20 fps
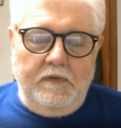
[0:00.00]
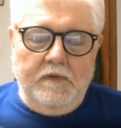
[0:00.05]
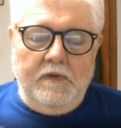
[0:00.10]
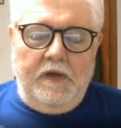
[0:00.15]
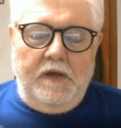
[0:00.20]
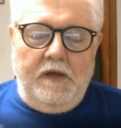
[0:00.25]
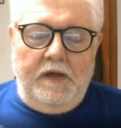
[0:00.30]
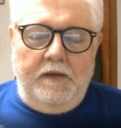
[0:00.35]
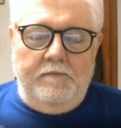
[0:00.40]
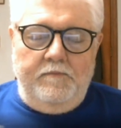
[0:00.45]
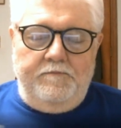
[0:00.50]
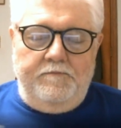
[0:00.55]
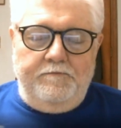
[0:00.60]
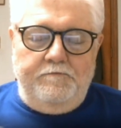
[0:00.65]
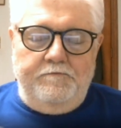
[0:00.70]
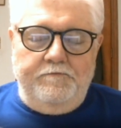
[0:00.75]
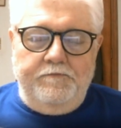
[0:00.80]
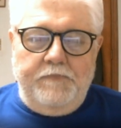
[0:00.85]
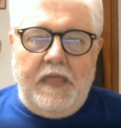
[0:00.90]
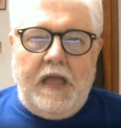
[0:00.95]

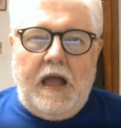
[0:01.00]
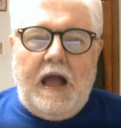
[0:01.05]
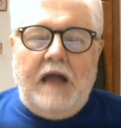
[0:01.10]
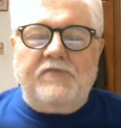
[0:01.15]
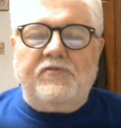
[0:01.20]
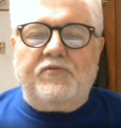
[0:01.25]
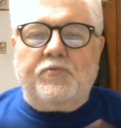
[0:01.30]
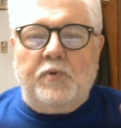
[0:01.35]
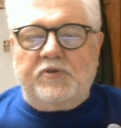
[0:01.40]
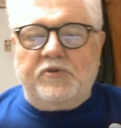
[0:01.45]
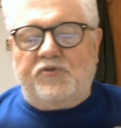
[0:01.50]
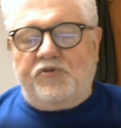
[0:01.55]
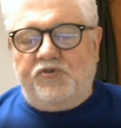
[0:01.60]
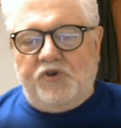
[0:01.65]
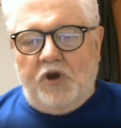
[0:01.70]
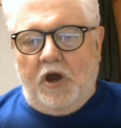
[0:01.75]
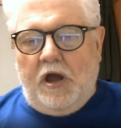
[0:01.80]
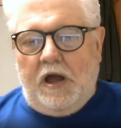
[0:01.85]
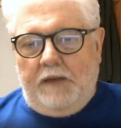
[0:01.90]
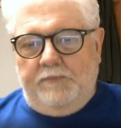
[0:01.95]
I switched
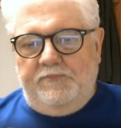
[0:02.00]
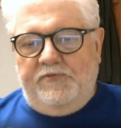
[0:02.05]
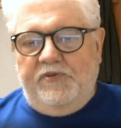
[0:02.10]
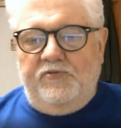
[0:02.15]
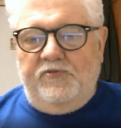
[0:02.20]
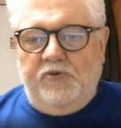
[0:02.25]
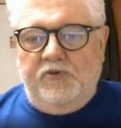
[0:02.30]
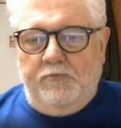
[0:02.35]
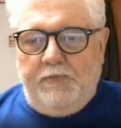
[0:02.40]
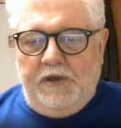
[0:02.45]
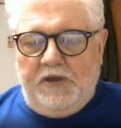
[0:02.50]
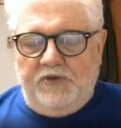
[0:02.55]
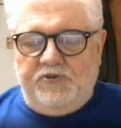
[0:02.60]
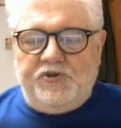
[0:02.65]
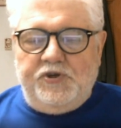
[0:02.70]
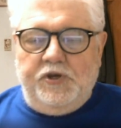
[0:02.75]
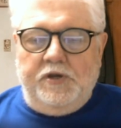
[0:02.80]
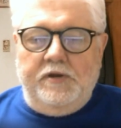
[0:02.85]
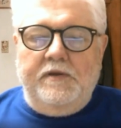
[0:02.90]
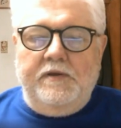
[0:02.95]
jobs, as you
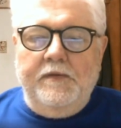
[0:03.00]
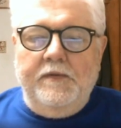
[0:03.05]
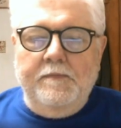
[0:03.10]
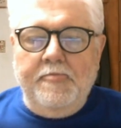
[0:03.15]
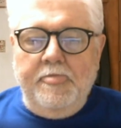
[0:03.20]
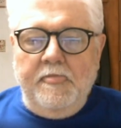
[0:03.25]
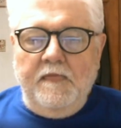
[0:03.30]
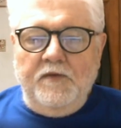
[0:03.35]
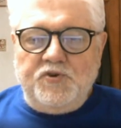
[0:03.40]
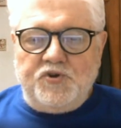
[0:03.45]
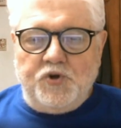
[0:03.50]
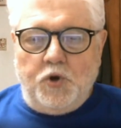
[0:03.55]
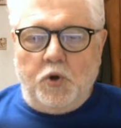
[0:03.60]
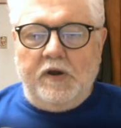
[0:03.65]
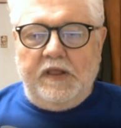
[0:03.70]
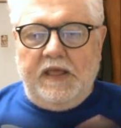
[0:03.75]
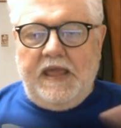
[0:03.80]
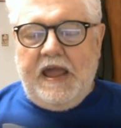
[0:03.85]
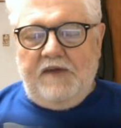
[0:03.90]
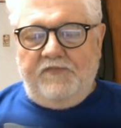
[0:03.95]
mentioned.
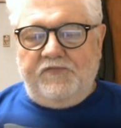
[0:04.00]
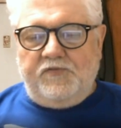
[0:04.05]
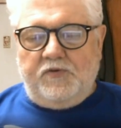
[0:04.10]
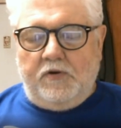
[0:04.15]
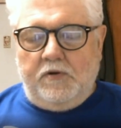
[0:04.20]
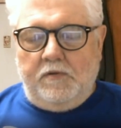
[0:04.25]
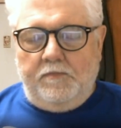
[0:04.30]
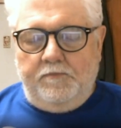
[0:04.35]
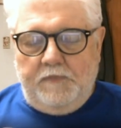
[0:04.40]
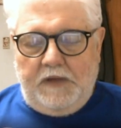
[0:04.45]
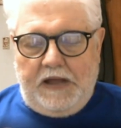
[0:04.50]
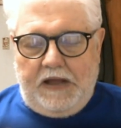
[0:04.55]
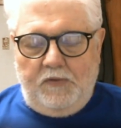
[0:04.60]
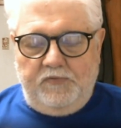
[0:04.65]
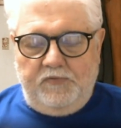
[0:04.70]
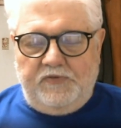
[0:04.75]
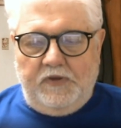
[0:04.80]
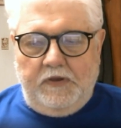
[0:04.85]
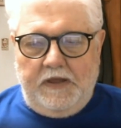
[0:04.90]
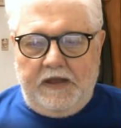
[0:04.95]
Shortly after I
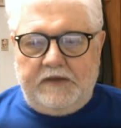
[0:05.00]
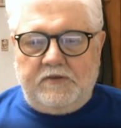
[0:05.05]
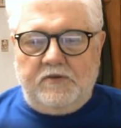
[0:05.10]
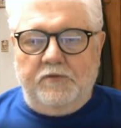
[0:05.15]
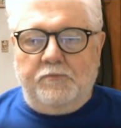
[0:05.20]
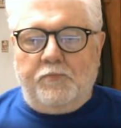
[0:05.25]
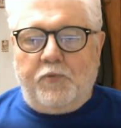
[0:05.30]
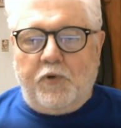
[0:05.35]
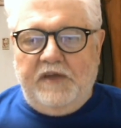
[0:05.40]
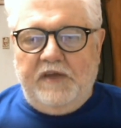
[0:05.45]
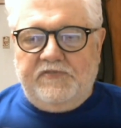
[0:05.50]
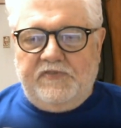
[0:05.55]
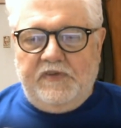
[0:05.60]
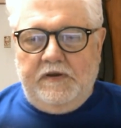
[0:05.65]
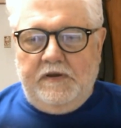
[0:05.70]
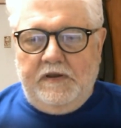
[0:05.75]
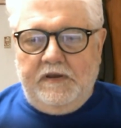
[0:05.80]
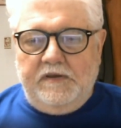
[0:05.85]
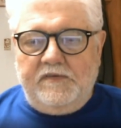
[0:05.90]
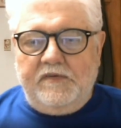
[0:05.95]
was elected
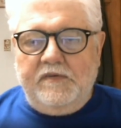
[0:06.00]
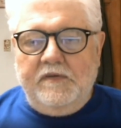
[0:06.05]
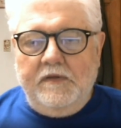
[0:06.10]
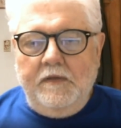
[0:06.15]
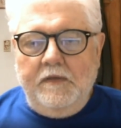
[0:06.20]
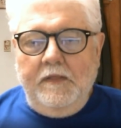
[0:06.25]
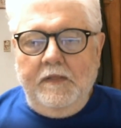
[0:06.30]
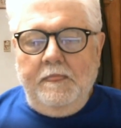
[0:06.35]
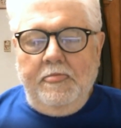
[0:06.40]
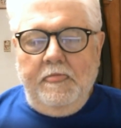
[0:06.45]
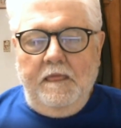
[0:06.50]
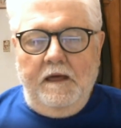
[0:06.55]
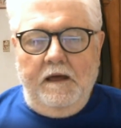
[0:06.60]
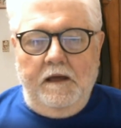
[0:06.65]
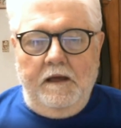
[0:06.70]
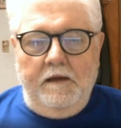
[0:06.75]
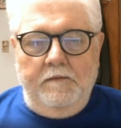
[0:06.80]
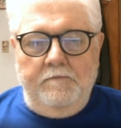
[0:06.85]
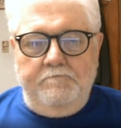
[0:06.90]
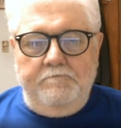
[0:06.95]
president,
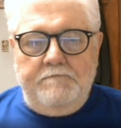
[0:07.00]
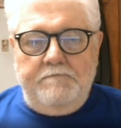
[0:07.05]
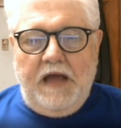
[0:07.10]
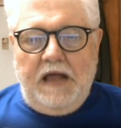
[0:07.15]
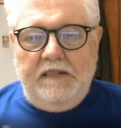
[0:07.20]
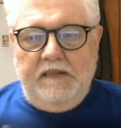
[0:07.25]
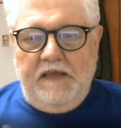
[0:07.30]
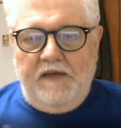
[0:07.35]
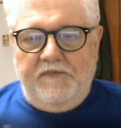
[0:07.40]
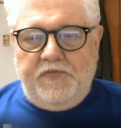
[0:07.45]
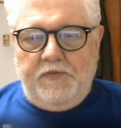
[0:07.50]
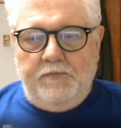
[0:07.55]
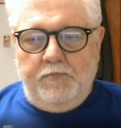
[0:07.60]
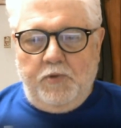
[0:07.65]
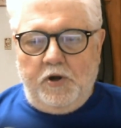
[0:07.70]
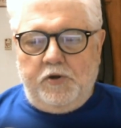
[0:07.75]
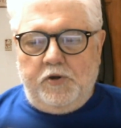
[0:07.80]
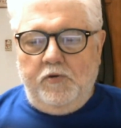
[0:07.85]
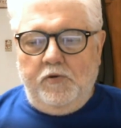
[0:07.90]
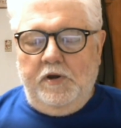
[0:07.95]
I left the
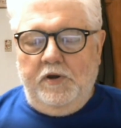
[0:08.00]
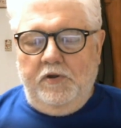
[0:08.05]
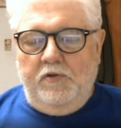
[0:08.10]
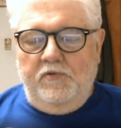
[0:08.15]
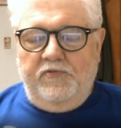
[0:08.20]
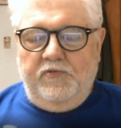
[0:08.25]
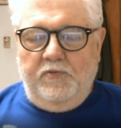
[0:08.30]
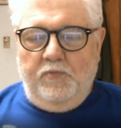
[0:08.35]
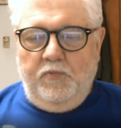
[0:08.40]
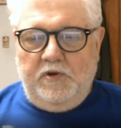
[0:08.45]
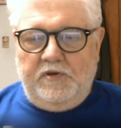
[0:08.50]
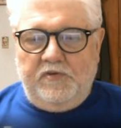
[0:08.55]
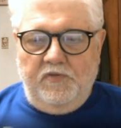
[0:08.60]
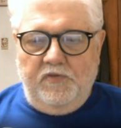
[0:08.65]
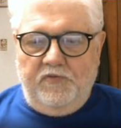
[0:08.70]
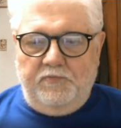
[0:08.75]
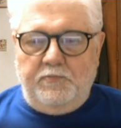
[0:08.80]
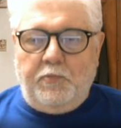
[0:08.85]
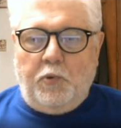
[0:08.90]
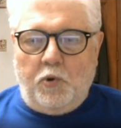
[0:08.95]
Mercury News and went to
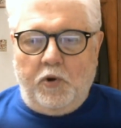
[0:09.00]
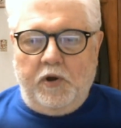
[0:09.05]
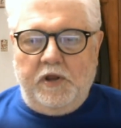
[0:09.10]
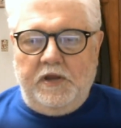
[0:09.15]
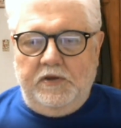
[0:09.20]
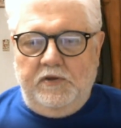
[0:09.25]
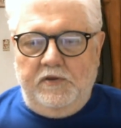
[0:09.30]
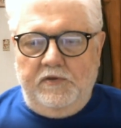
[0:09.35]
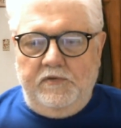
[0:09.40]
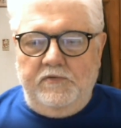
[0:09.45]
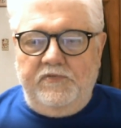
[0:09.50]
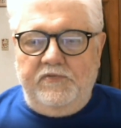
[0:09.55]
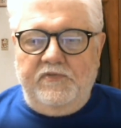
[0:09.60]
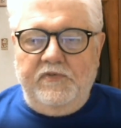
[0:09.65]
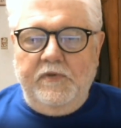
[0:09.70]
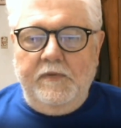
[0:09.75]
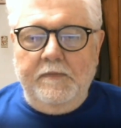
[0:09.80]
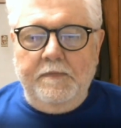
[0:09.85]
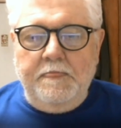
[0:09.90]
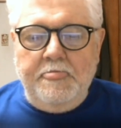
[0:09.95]
the Sporting
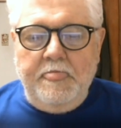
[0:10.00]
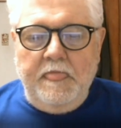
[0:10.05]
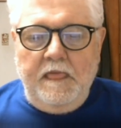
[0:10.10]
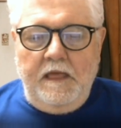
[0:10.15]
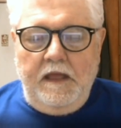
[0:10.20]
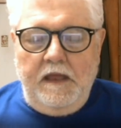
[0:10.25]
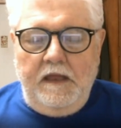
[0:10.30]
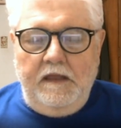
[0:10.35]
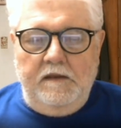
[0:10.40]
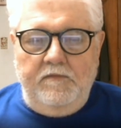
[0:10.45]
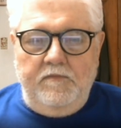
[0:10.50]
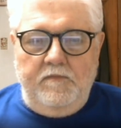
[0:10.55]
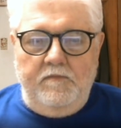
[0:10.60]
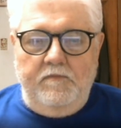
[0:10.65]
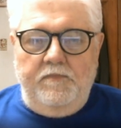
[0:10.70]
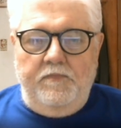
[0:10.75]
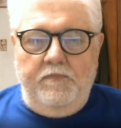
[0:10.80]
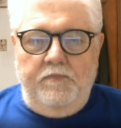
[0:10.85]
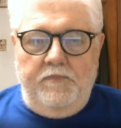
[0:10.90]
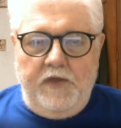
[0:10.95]
News. And
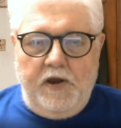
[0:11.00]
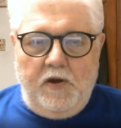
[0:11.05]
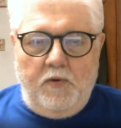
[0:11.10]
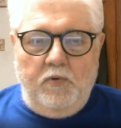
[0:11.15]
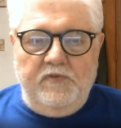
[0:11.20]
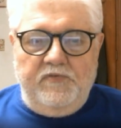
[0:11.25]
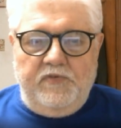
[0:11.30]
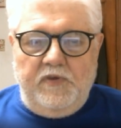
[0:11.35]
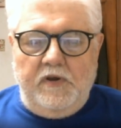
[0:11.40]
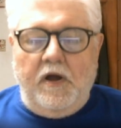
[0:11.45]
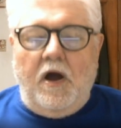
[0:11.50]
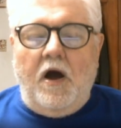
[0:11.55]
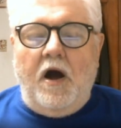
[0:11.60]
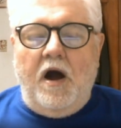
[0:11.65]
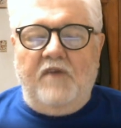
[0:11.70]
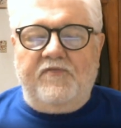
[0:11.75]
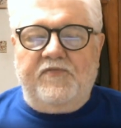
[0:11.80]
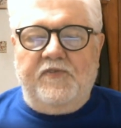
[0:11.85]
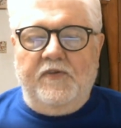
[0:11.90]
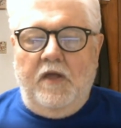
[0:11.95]
there was an
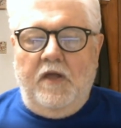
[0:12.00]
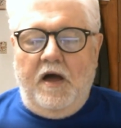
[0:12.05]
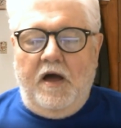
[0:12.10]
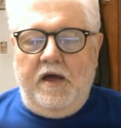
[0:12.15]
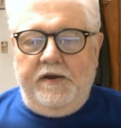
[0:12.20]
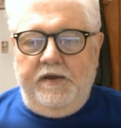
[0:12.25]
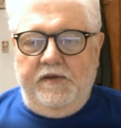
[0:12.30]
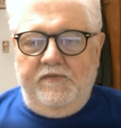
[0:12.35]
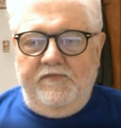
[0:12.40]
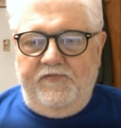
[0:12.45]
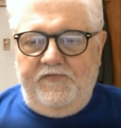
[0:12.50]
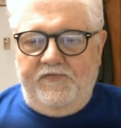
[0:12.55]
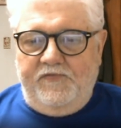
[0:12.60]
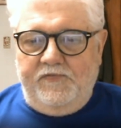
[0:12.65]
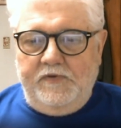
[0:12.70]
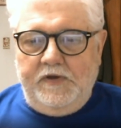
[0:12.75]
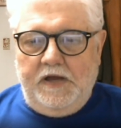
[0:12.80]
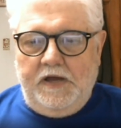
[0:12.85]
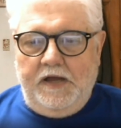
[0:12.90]
awful lot of